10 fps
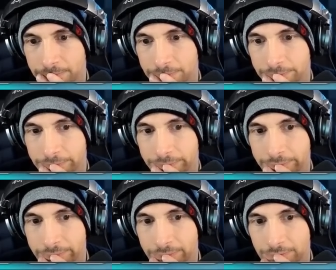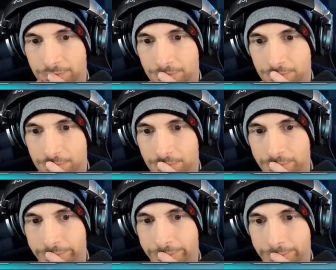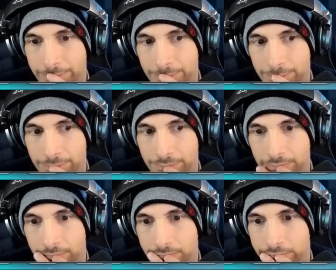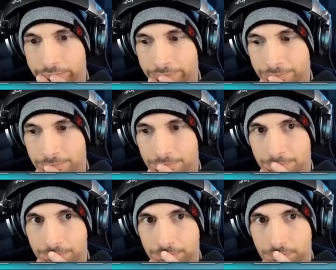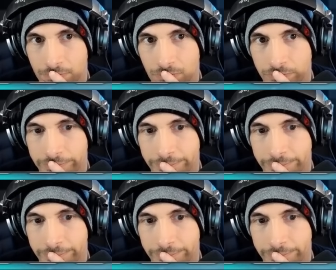No one is speaking in this clip.